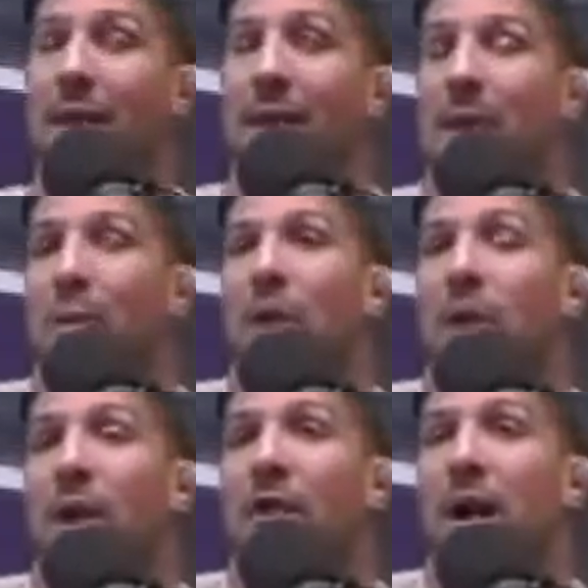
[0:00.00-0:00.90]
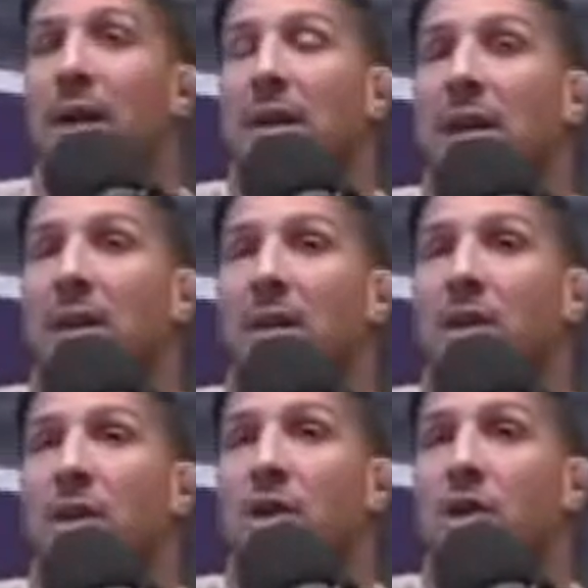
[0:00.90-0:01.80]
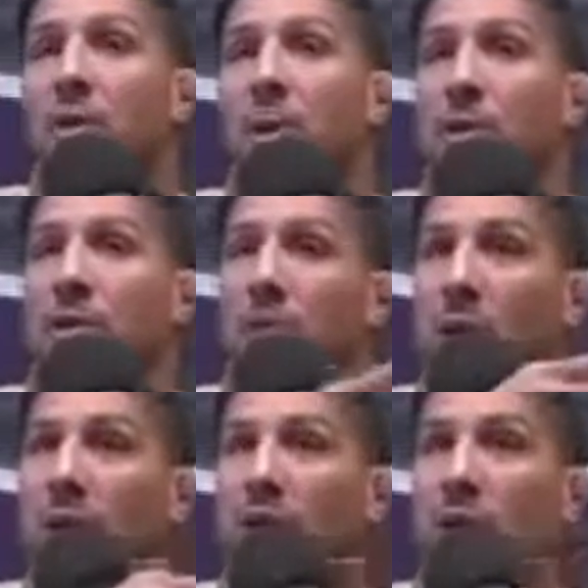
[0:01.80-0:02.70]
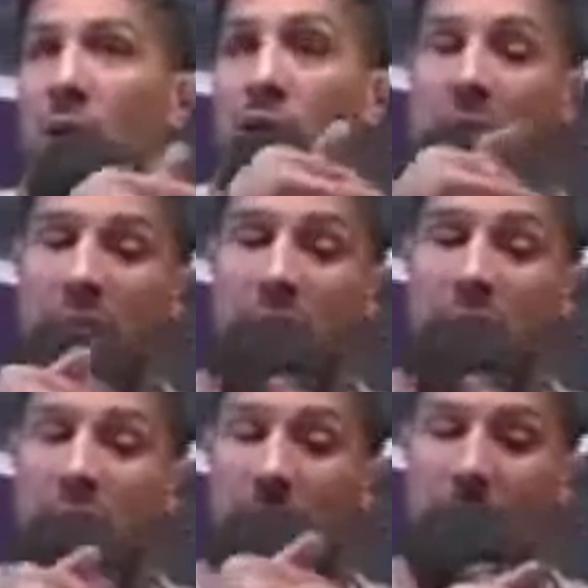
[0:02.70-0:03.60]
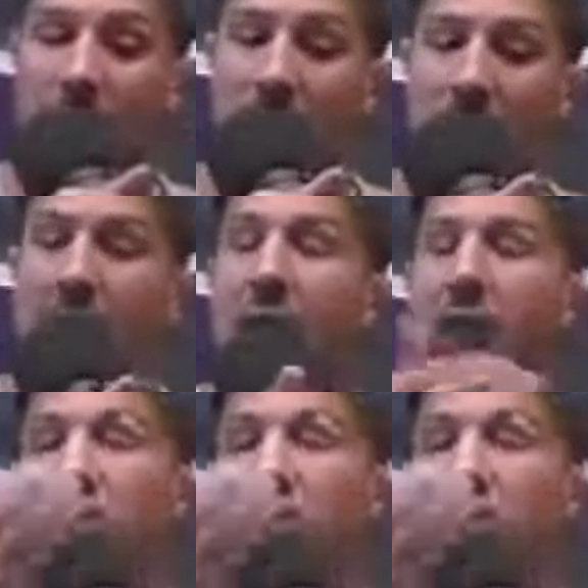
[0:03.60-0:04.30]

They're not going to kill two birds with one stone because if GSP lose,